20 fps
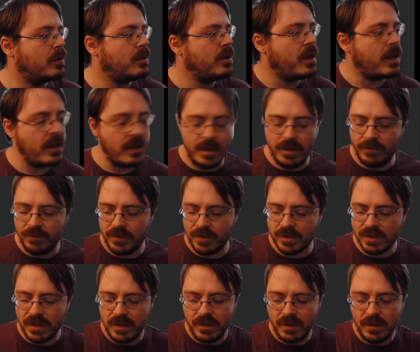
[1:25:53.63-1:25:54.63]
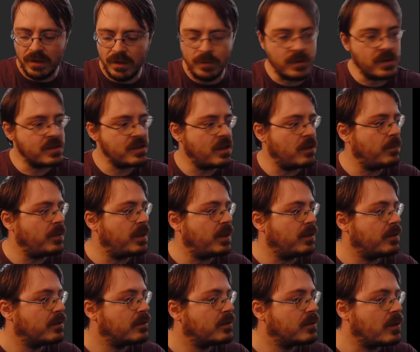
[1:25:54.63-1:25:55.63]
Yeah, if there's anything you want to send
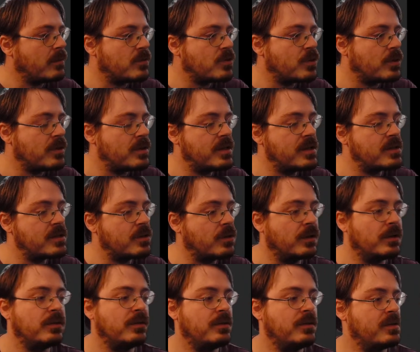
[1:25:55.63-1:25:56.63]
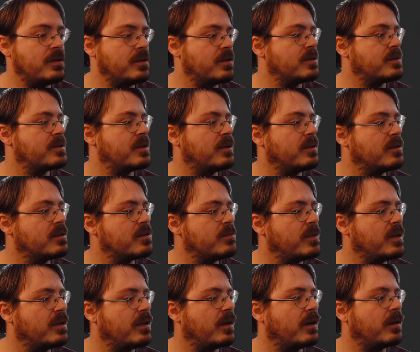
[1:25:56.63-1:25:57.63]
me, come join the Discord. You can send it to
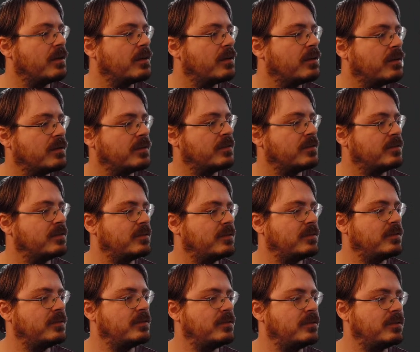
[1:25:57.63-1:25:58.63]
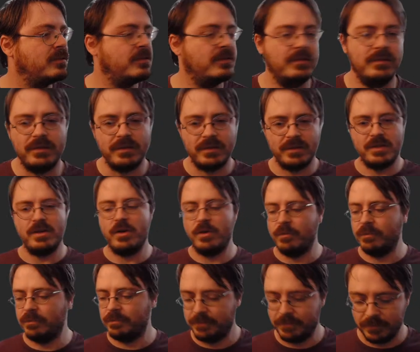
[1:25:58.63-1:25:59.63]
me there.
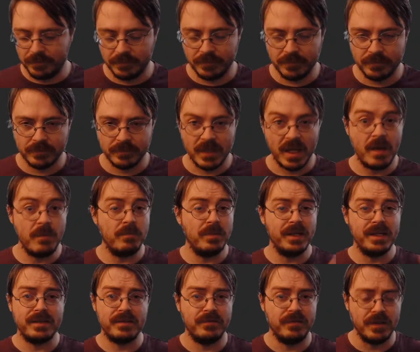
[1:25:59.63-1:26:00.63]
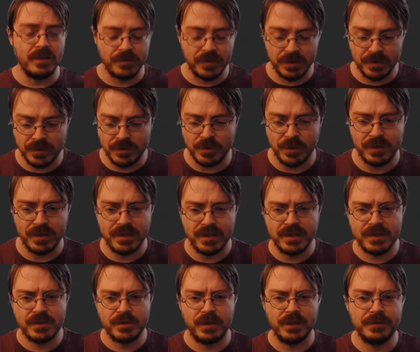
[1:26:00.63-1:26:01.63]
Dope. And please feel free to join the
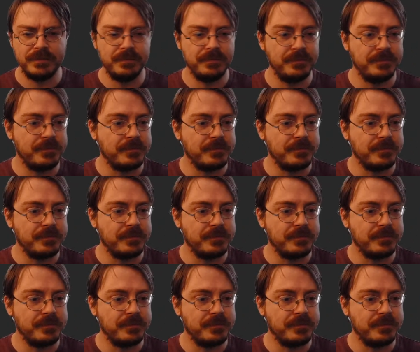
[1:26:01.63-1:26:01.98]
Discord.